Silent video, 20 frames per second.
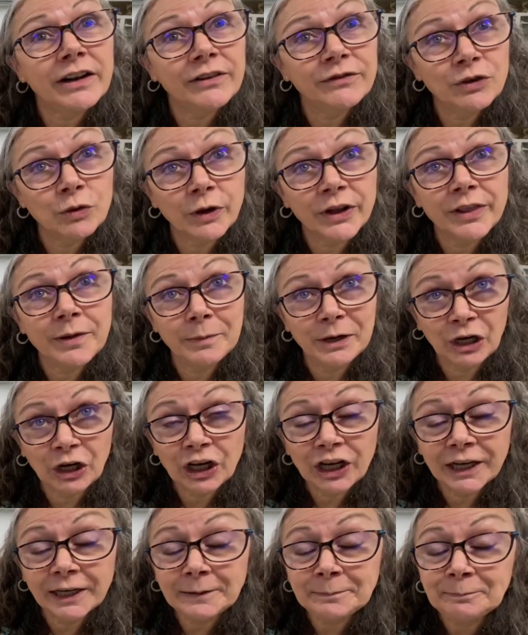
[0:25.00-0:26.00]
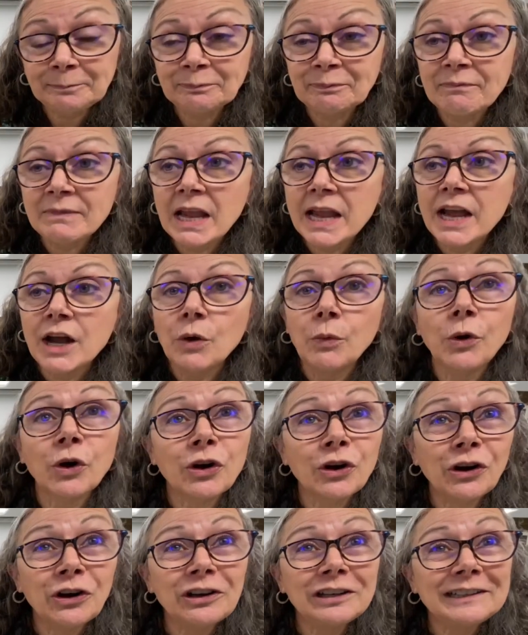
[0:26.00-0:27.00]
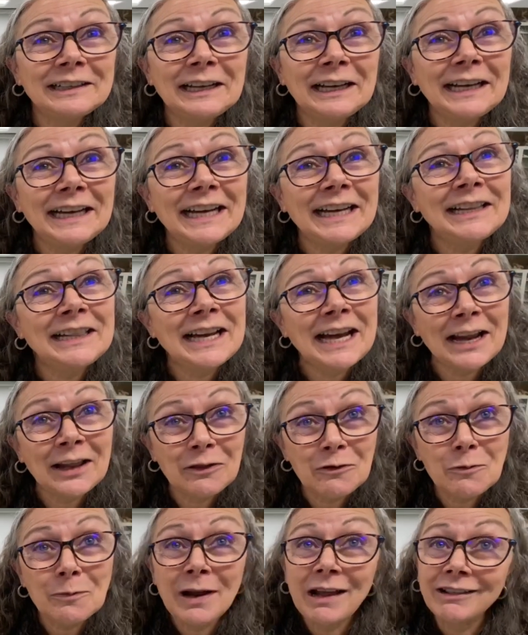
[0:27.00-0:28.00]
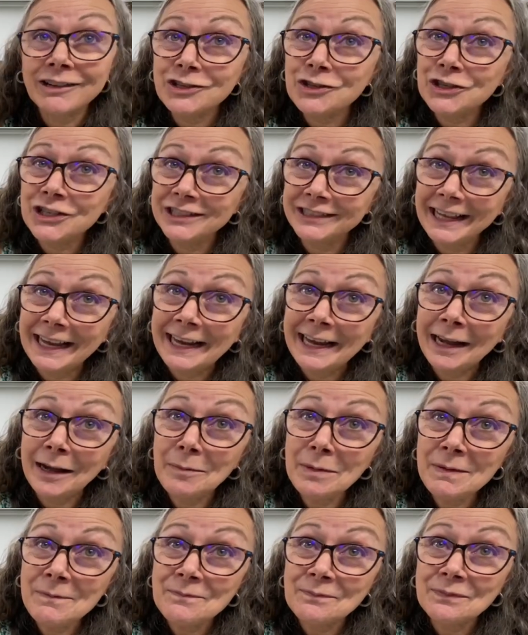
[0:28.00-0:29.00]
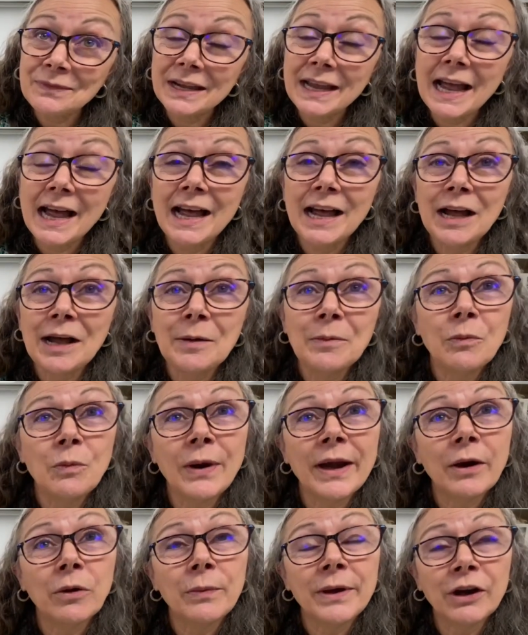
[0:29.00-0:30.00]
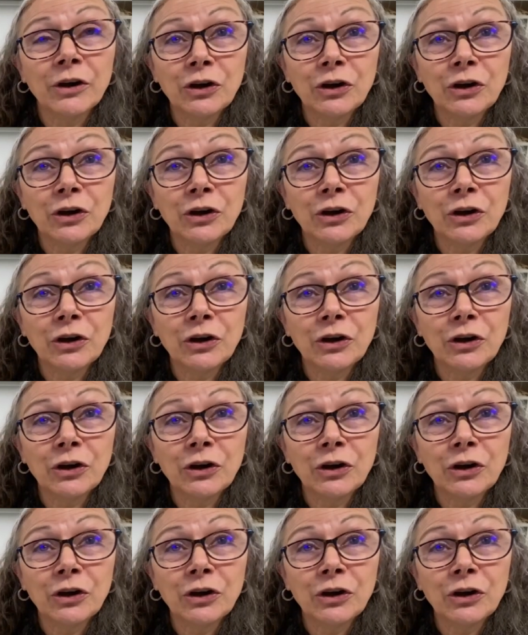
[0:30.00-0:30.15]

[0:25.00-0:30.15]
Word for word: of North America. We're currently in the anthropology lab um, where we are